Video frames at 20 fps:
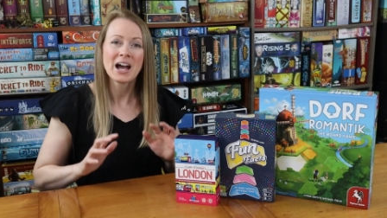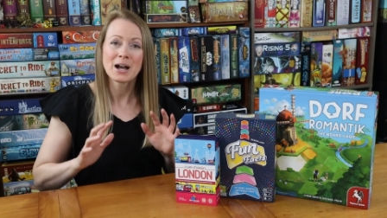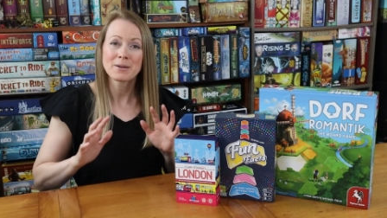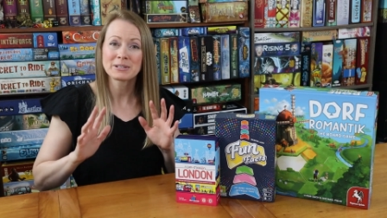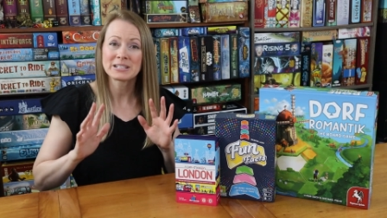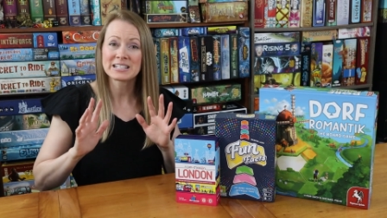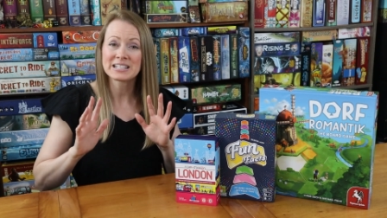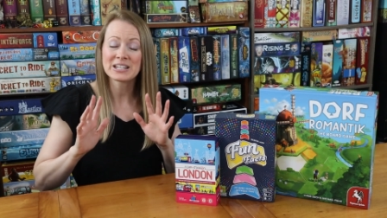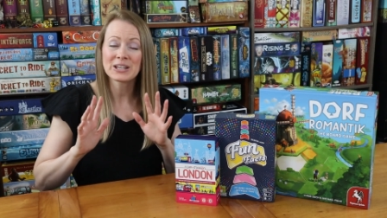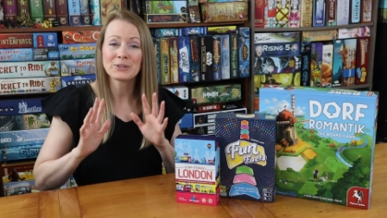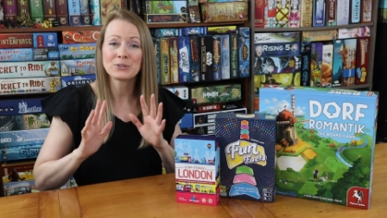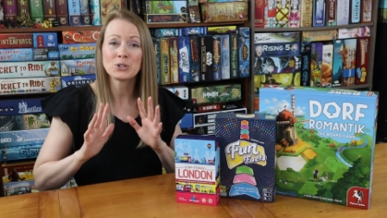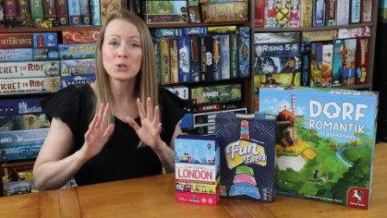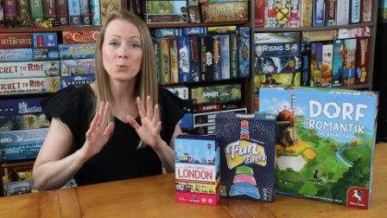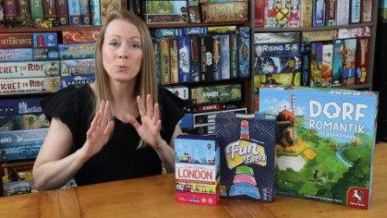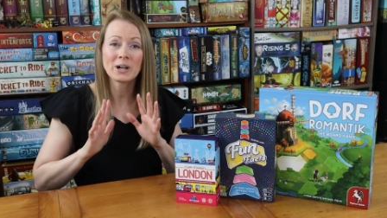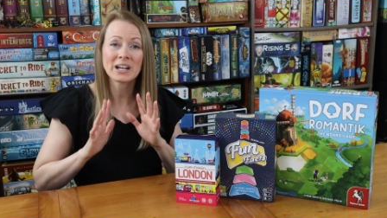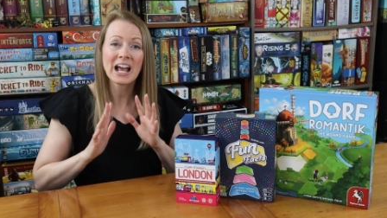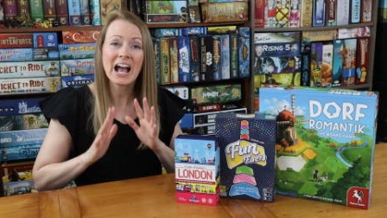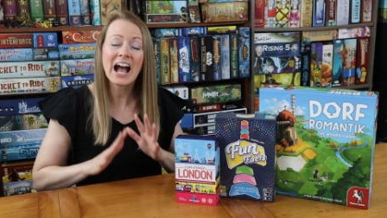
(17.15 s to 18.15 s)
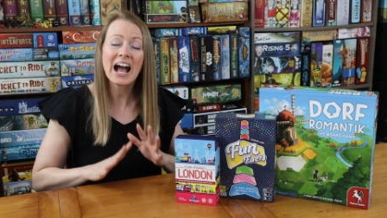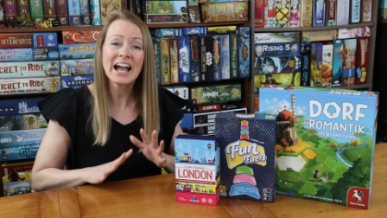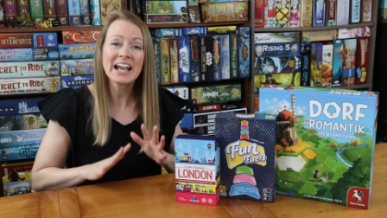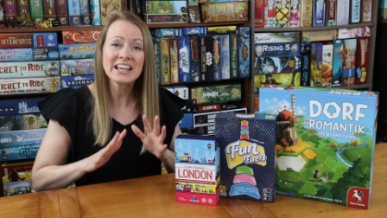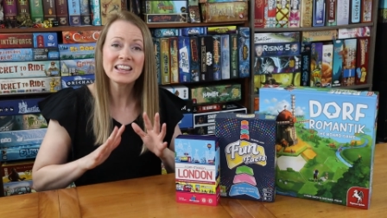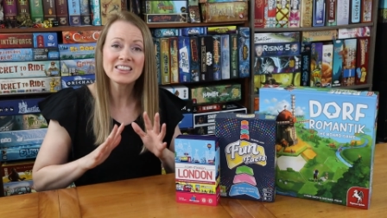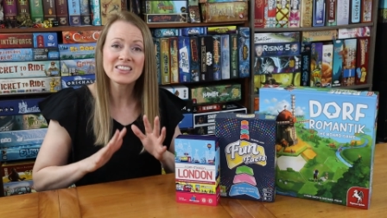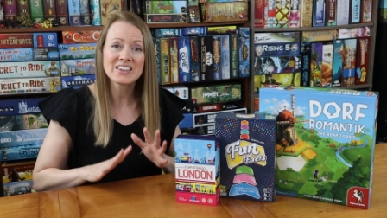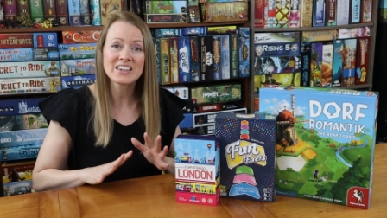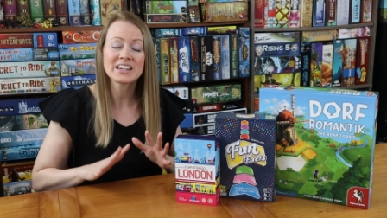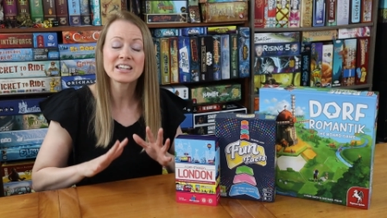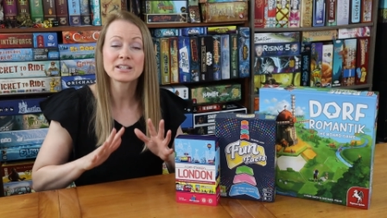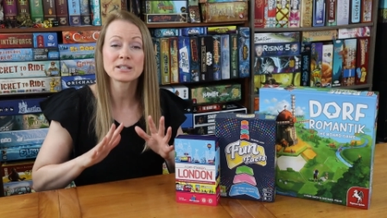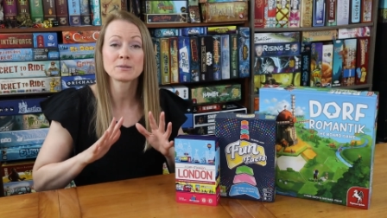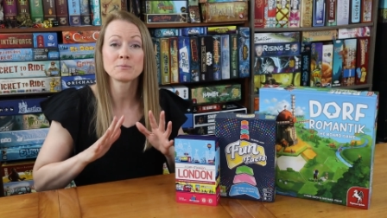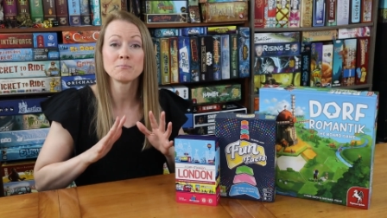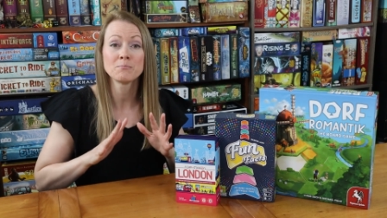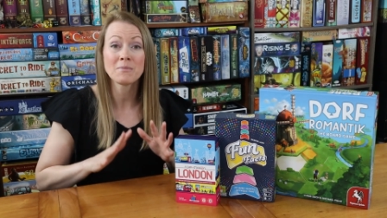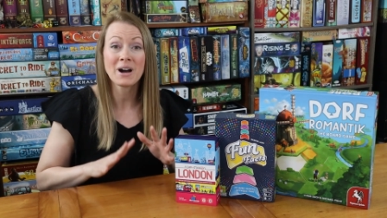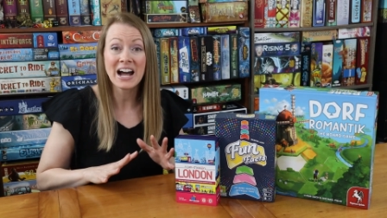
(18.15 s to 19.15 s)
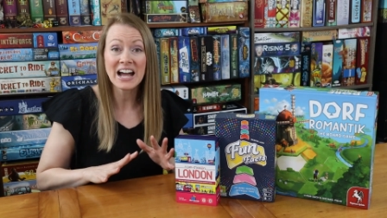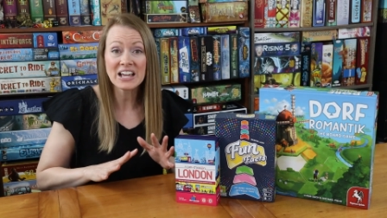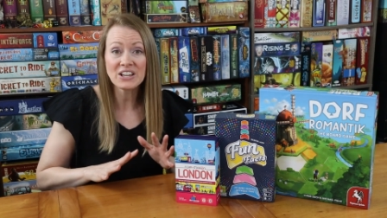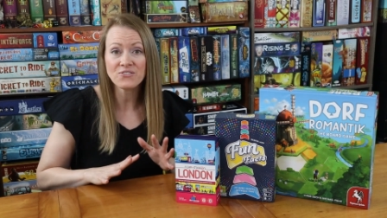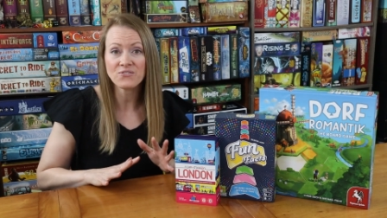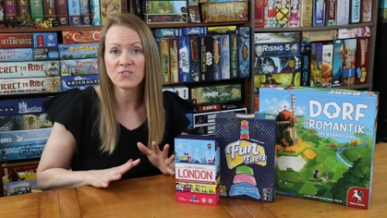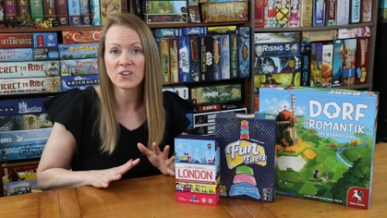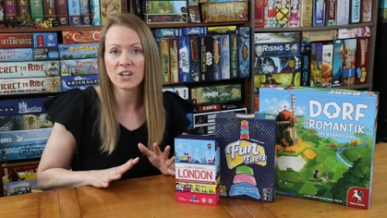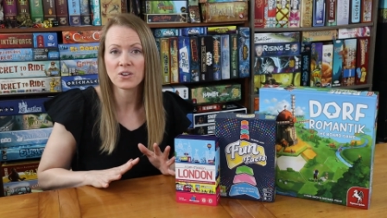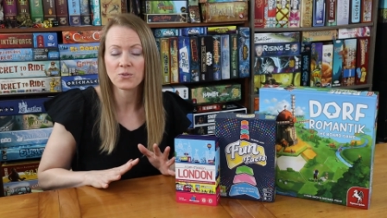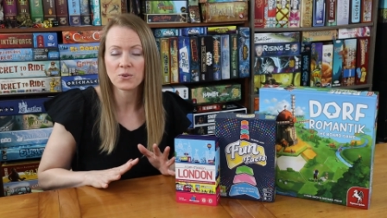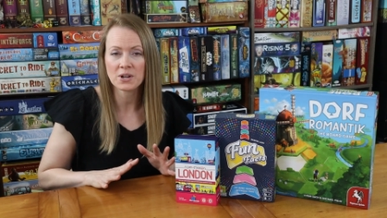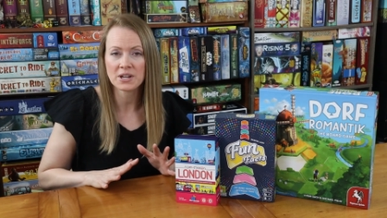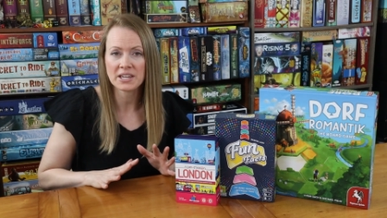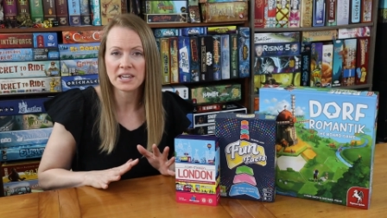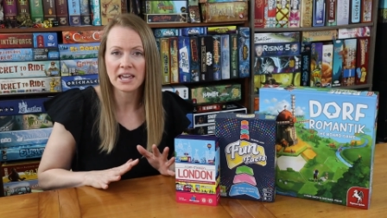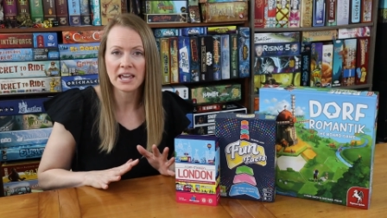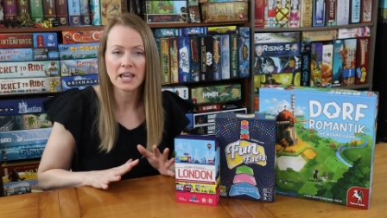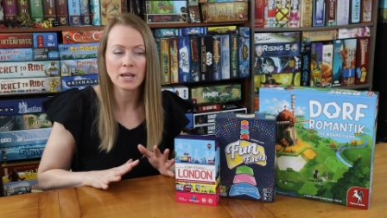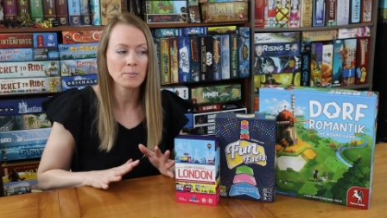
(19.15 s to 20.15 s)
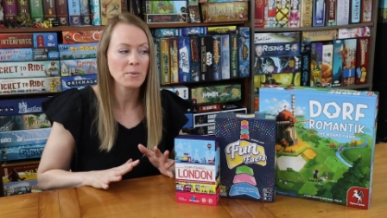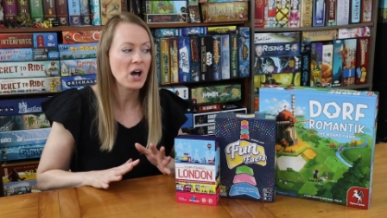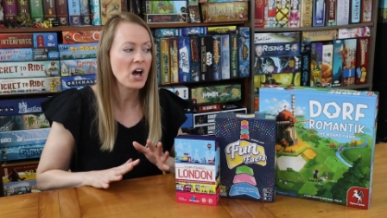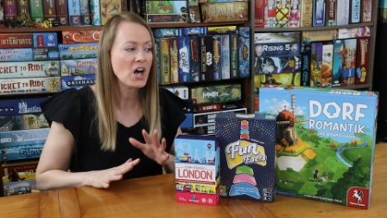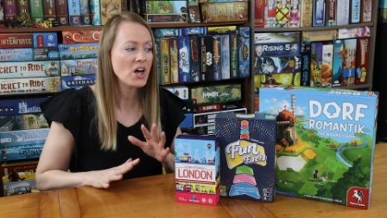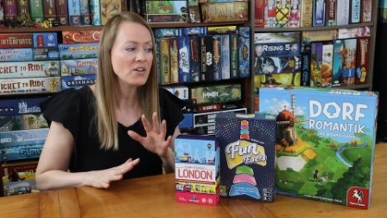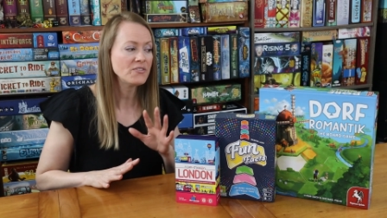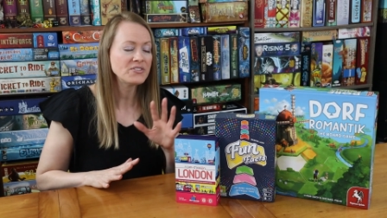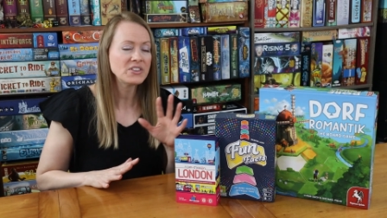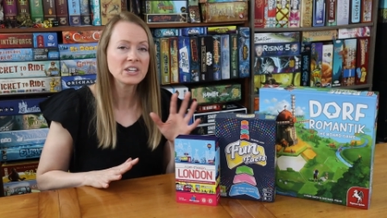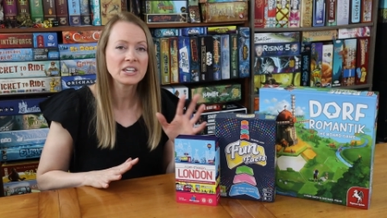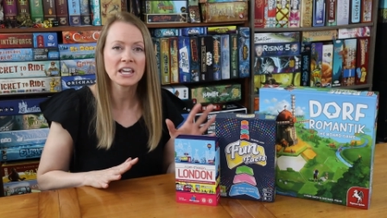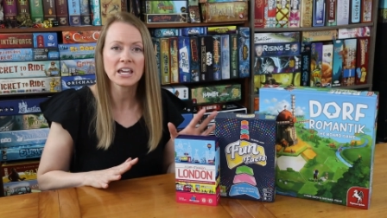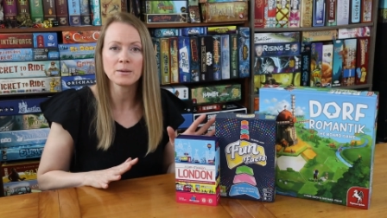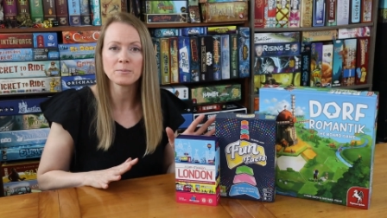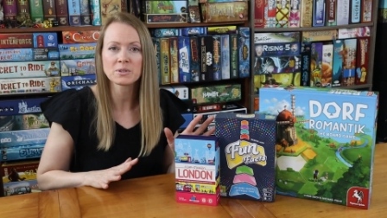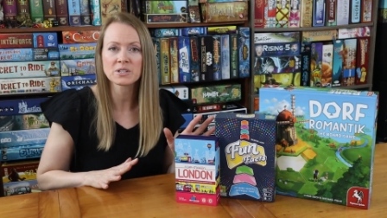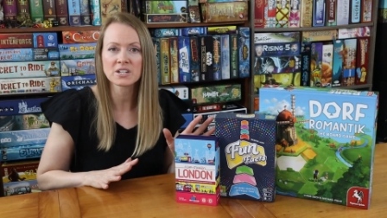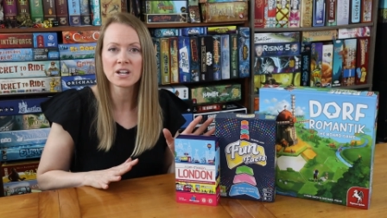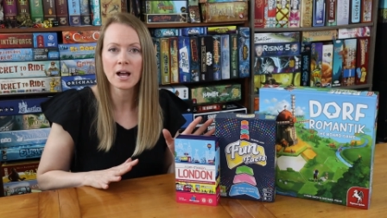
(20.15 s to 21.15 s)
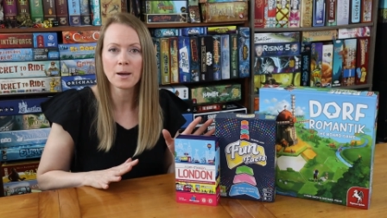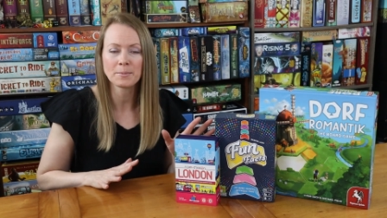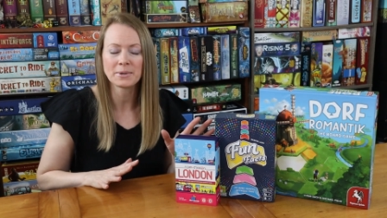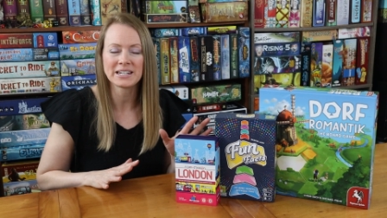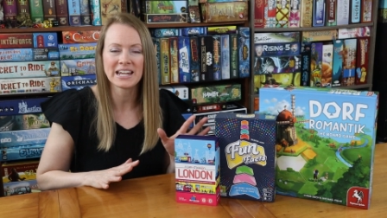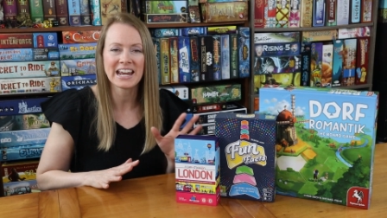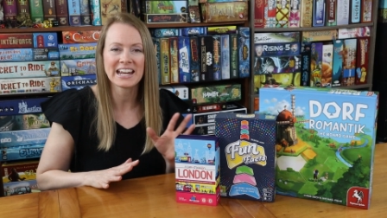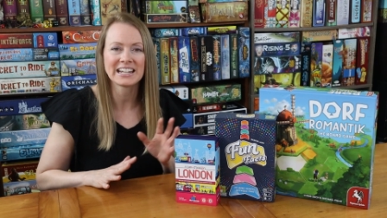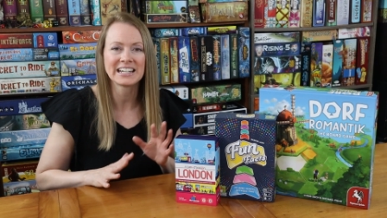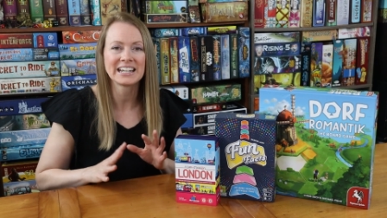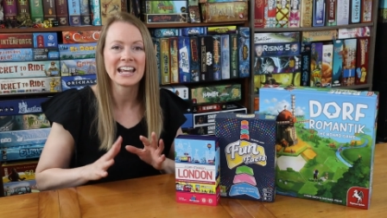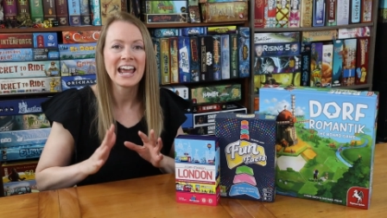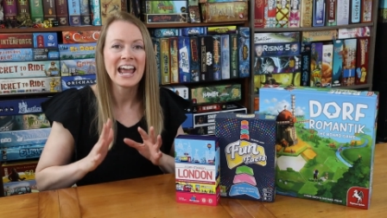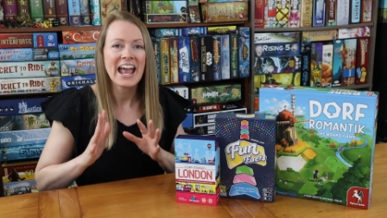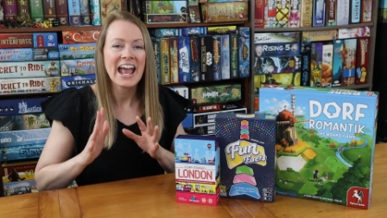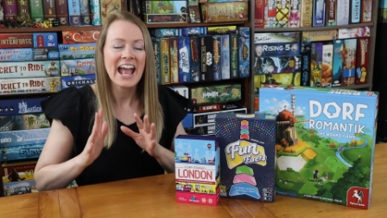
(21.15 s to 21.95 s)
I'm going to tell you what I think is my favorite game of the games nominated,